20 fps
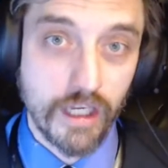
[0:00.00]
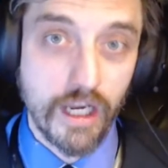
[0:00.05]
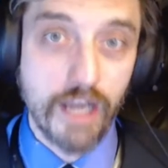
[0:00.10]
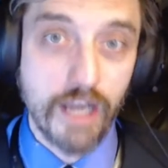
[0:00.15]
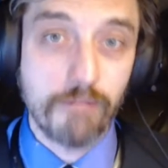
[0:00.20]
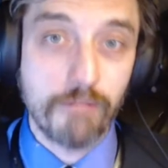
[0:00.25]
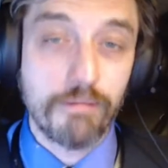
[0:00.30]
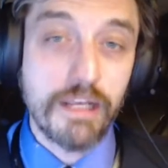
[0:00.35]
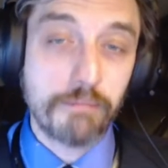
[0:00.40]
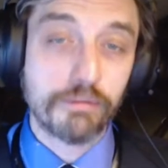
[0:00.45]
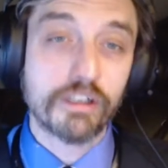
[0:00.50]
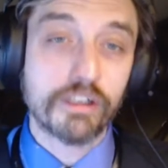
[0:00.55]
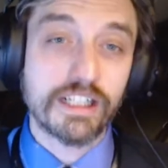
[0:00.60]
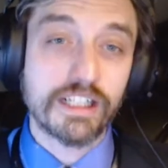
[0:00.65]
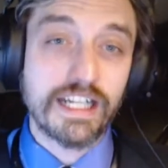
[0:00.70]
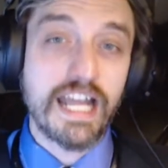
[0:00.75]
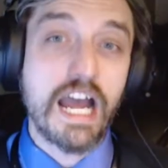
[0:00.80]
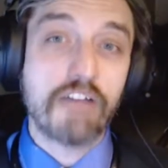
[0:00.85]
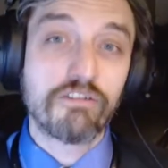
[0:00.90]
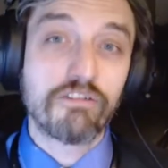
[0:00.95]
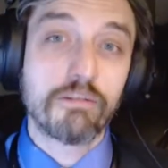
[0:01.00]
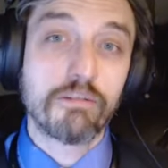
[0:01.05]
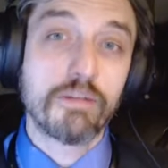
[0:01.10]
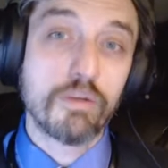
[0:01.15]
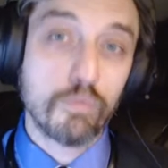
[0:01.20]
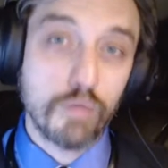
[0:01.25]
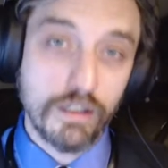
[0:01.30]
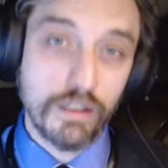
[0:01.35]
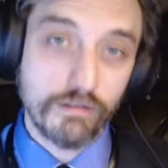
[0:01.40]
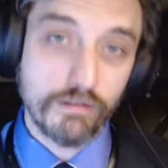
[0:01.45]
And people are going to have to be
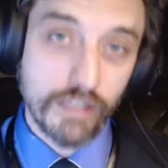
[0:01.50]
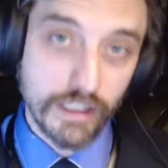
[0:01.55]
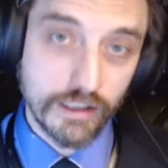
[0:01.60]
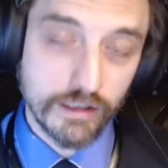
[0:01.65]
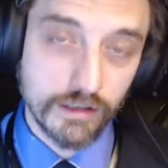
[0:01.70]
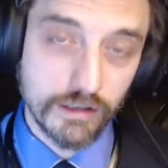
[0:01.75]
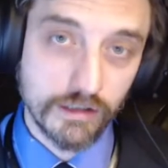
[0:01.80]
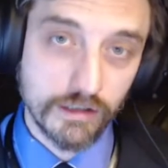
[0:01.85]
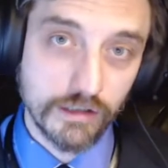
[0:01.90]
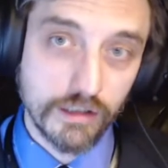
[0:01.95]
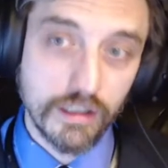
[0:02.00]
willing mm.